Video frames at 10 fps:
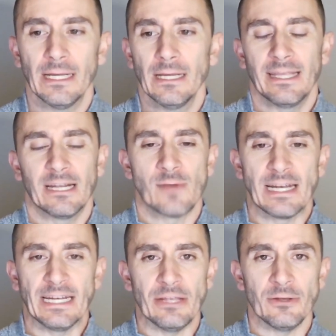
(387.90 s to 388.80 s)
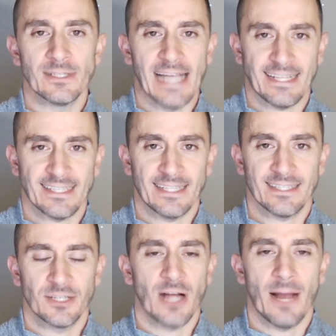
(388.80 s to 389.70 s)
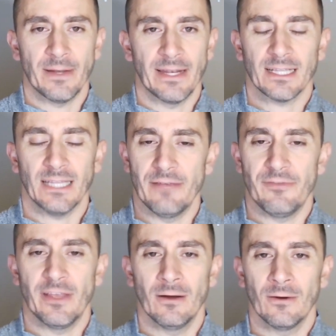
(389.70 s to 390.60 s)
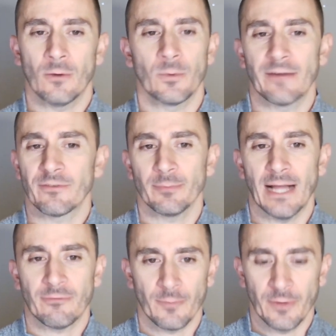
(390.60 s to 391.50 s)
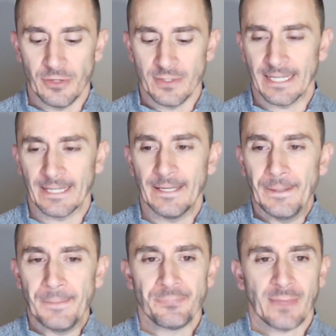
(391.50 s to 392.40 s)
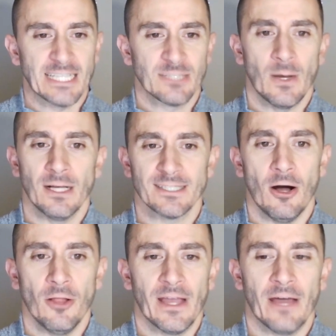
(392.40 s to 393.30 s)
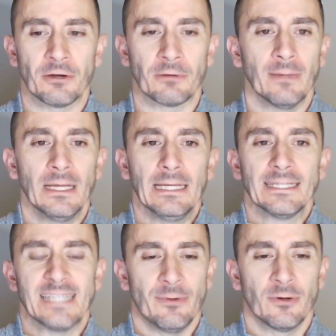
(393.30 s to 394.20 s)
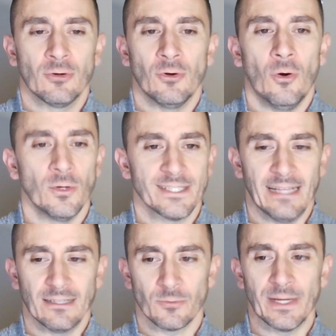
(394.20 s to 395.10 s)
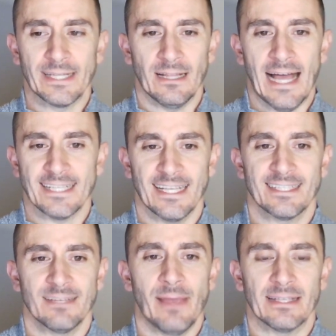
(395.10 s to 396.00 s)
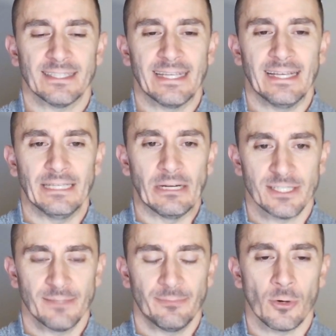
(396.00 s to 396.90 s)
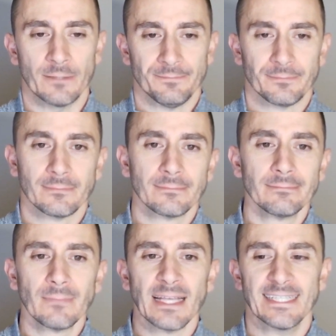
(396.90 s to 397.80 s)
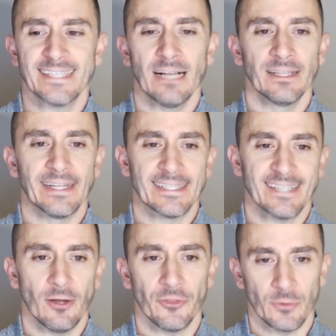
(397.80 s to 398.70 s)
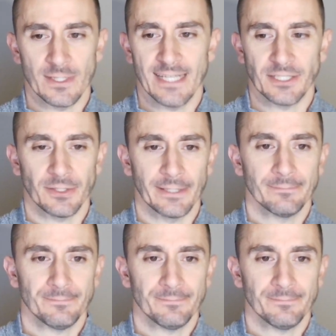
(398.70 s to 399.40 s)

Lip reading: ready-to-use assets to drop into Klaviyo or whatever platform they're using, as well as all the other typical wholesale and retail assets to basically, support sell-in and sell-through, essentially.